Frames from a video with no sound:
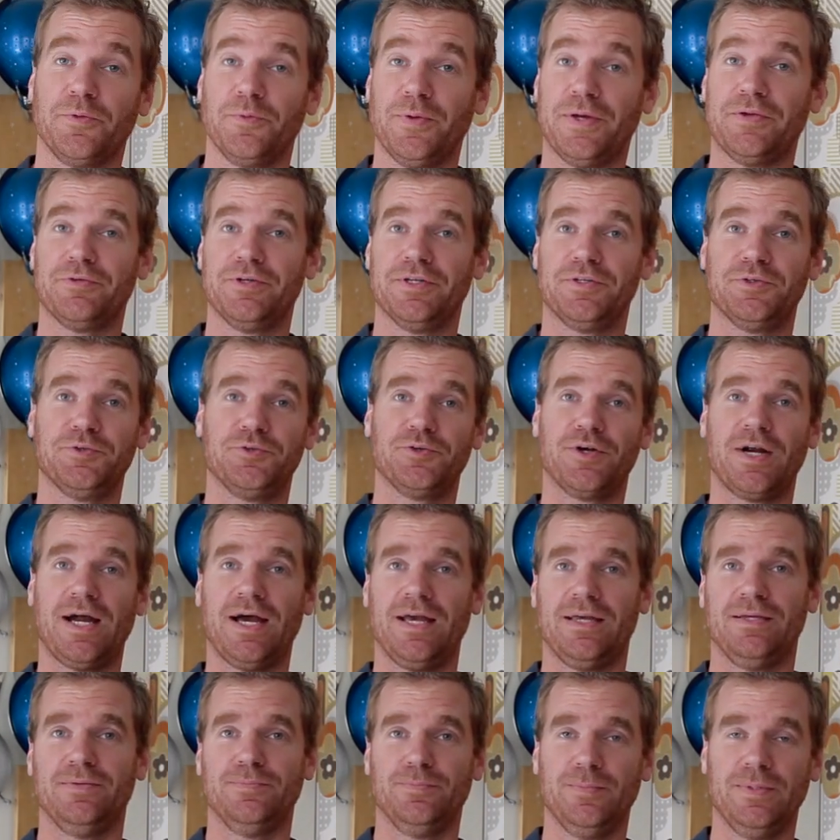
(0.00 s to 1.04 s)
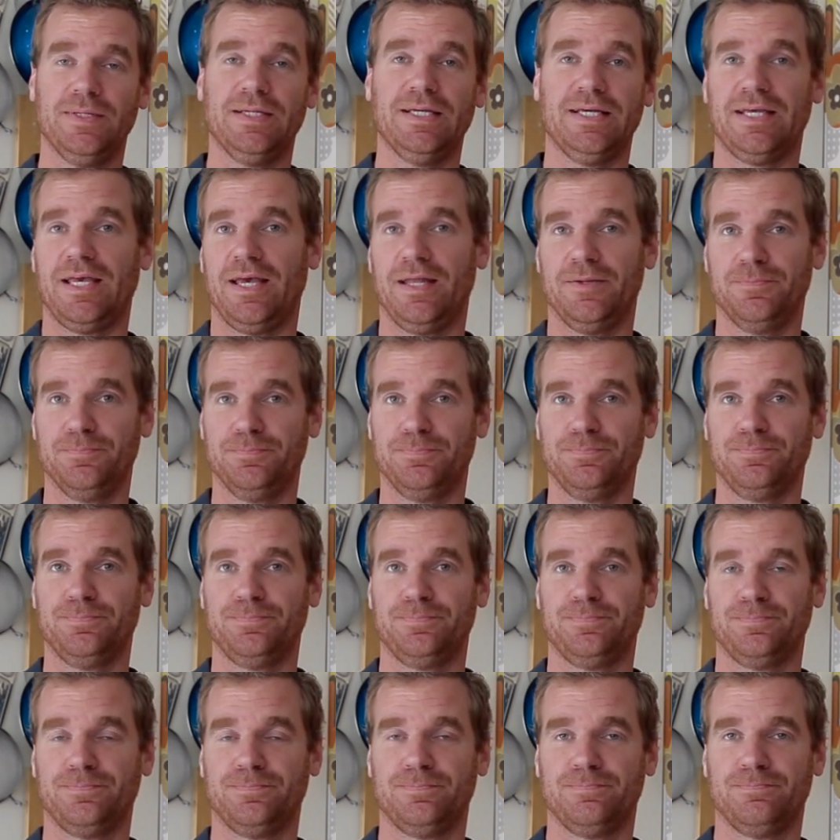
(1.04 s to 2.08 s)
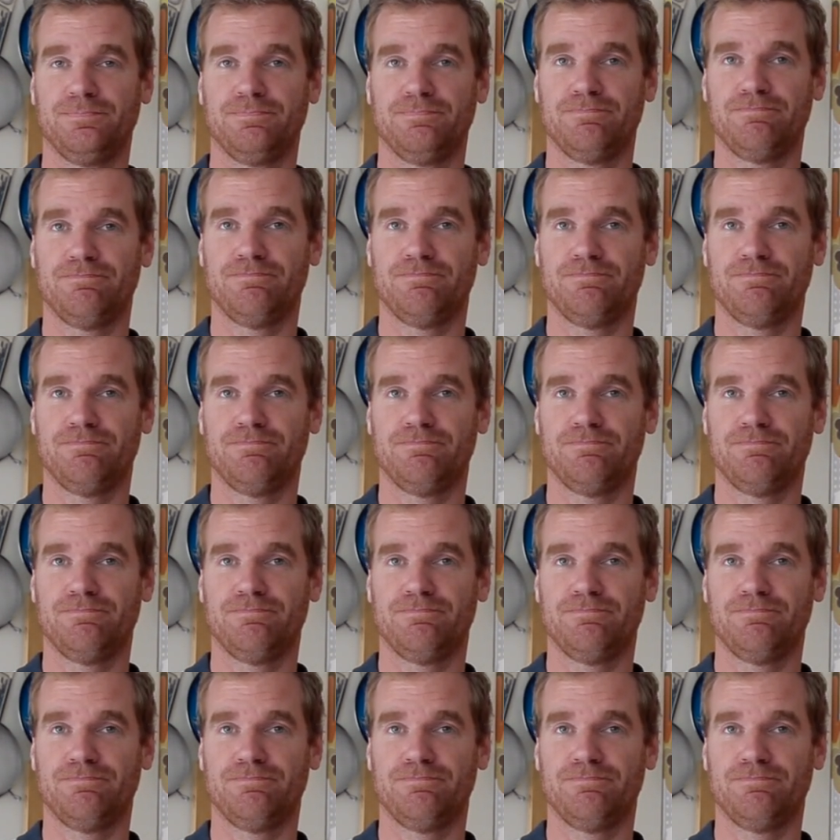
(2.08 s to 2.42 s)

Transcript: we wait for it to dry again. Okay,